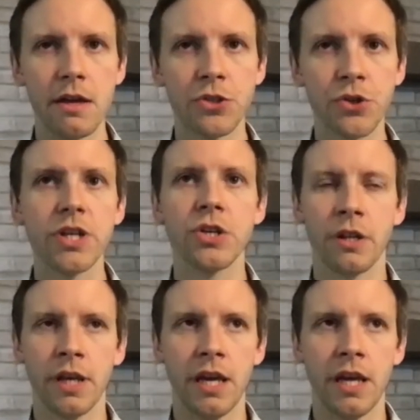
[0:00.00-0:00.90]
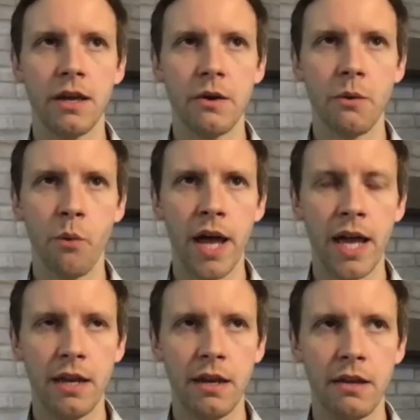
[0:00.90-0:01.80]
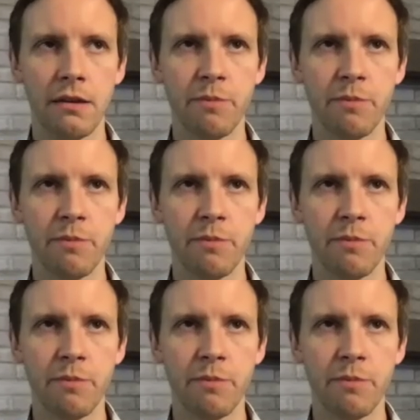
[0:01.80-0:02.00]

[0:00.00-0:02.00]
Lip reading: Traditionally, when